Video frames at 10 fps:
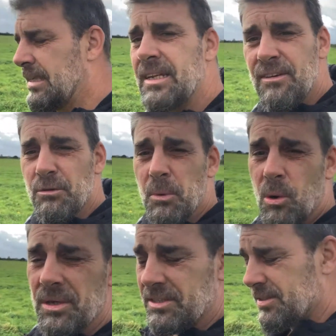Never
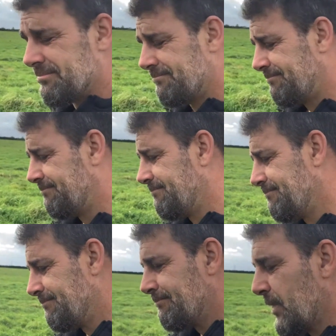mind.
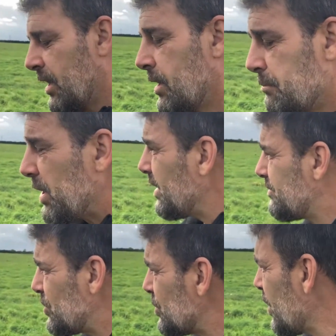But you've
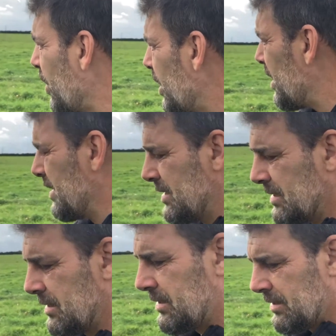just got to...
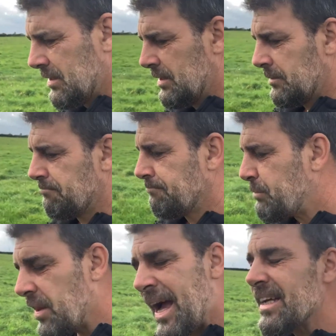
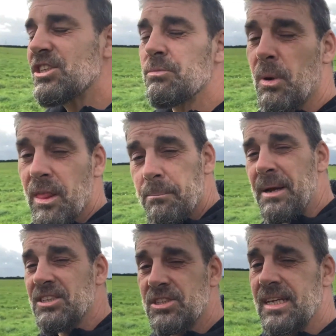But that is one of the
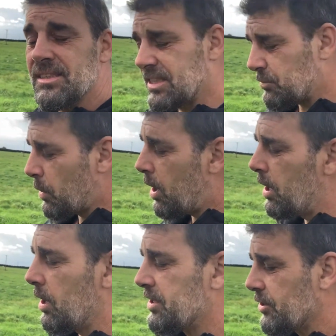best things. That's what I
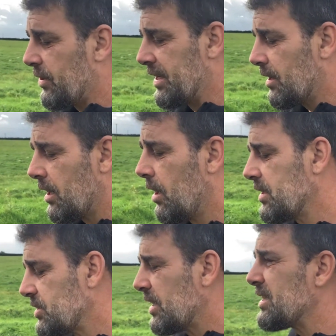like doing. I
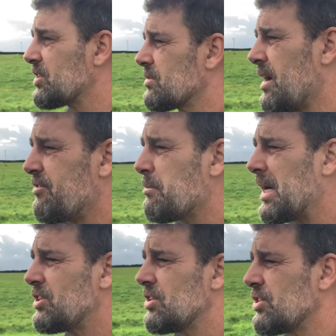like to listen to
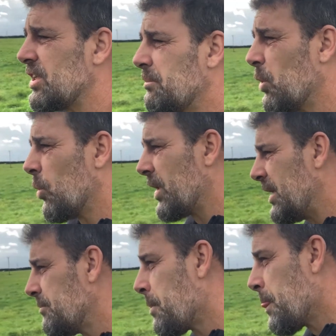affirmations in the morning,
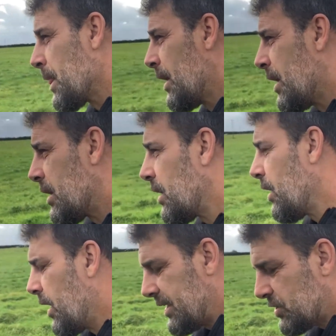and I
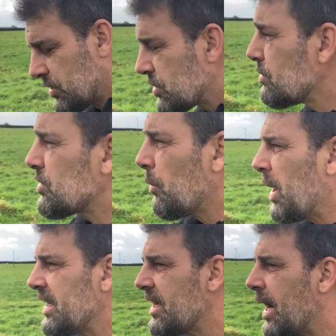like to, as soon as I
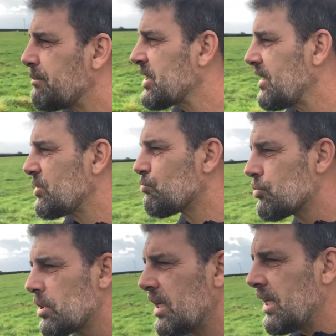wake up, take some
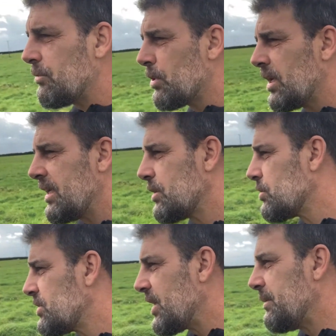really, really
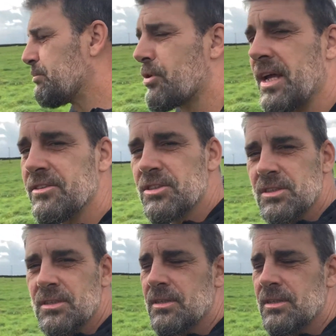good deep breaths.